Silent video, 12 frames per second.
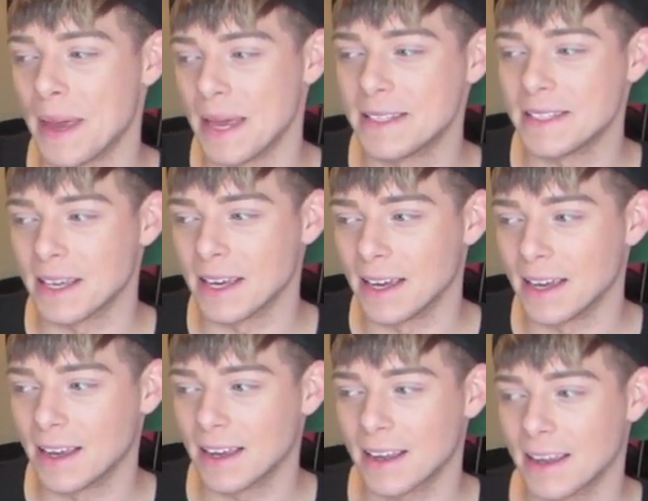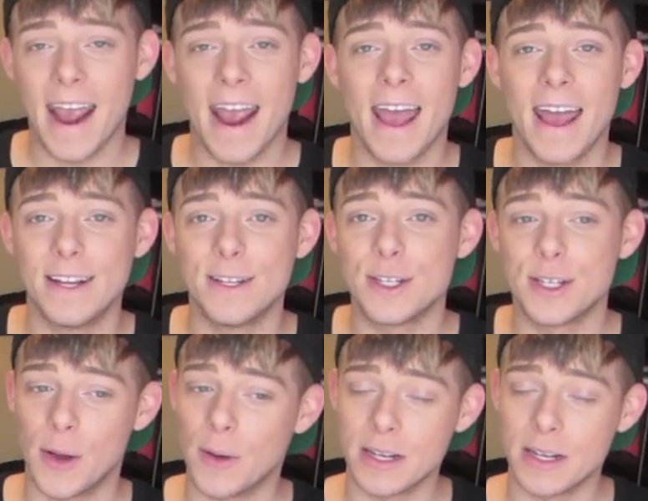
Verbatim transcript: basic. And you know,